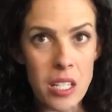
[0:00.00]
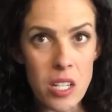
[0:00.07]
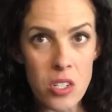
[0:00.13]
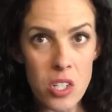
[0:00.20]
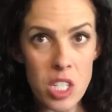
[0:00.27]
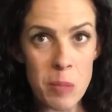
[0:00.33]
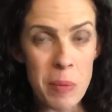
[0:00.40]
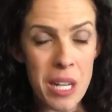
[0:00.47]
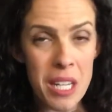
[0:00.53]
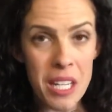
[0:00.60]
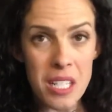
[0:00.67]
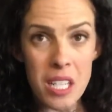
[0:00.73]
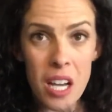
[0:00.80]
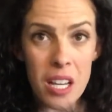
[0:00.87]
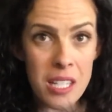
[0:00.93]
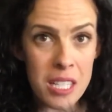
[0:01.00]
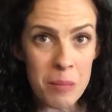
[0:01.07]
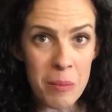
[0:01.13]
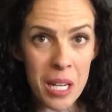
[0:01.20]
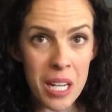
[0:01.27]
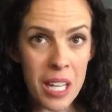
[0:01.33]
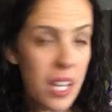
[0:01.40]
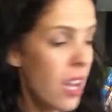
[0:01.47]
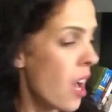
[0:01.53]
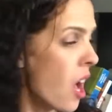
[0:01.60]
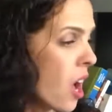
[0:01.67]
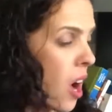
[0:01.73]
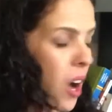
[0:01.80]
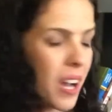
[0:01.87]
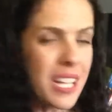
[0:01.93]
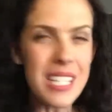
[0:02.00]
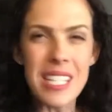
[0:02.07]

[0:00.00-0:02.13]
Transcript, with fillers: teachers spending tons of money on